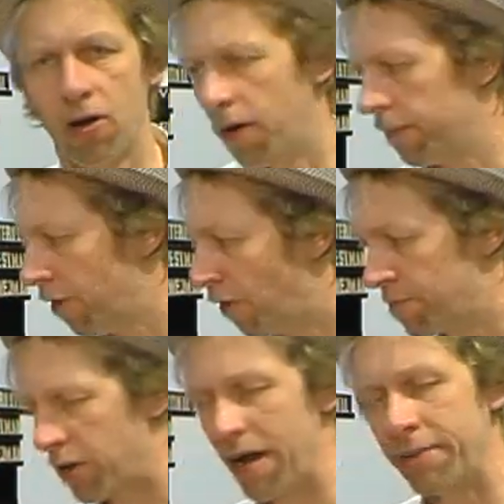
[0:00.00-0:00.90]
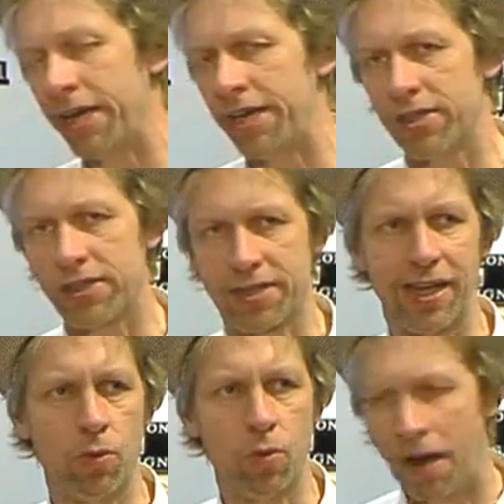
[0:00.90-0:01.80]
of parameters
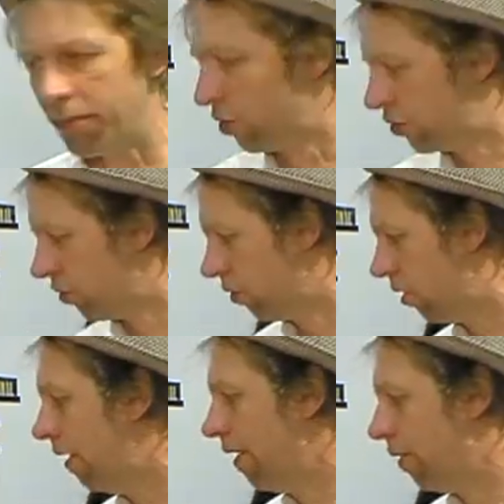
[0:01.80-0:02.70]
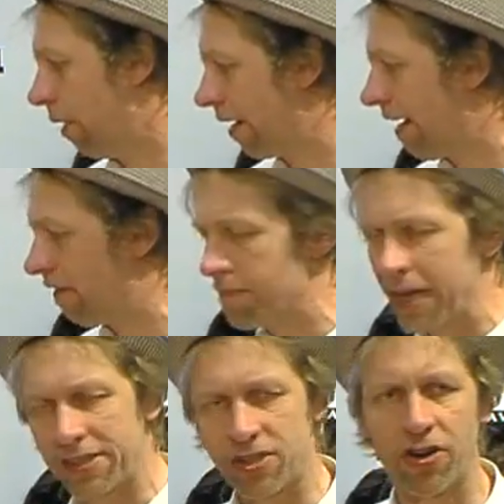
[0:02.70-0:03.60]
in one module, where you have
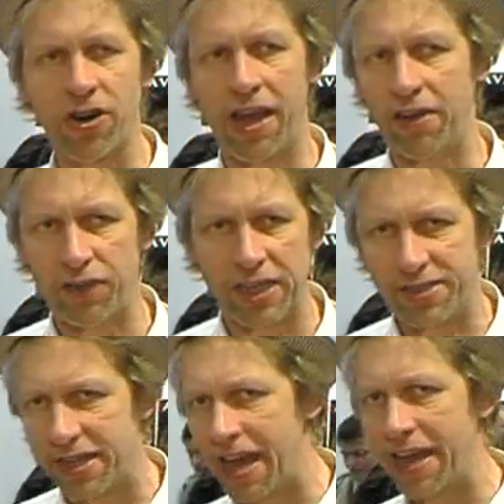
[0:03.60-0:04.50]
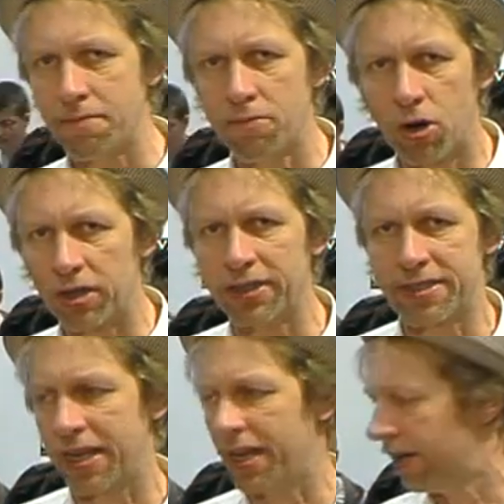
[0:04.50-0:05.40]
mixer and VCA
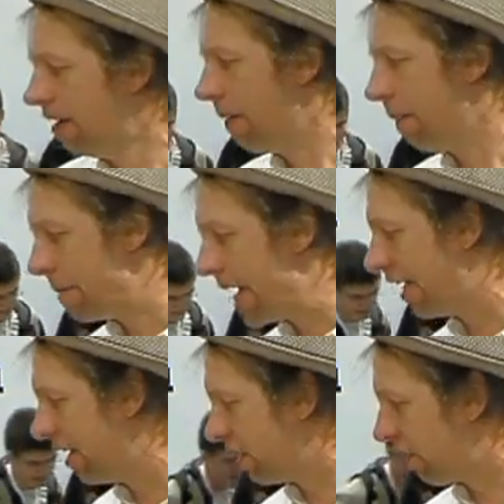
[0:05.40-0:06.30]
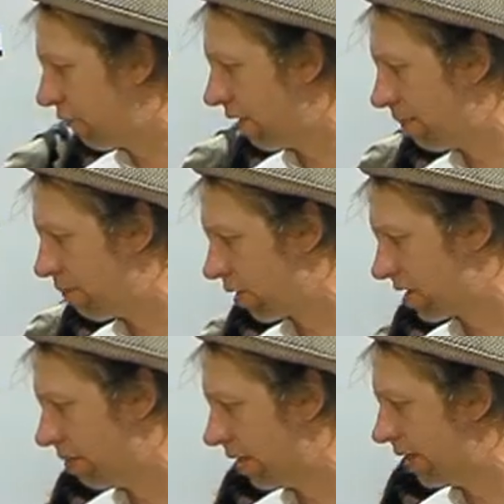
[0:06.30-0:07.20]
models in many different
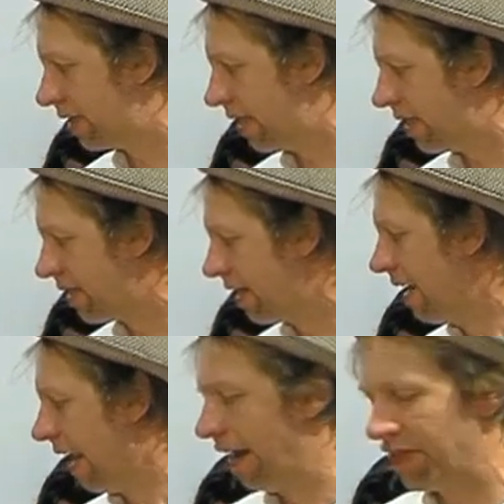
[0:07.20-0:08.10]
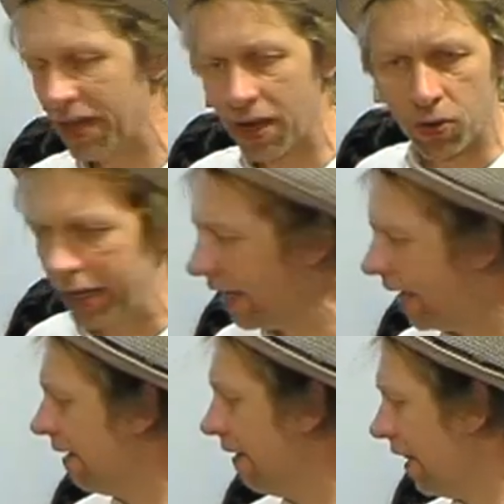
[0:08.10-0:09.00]
possibilities, and the only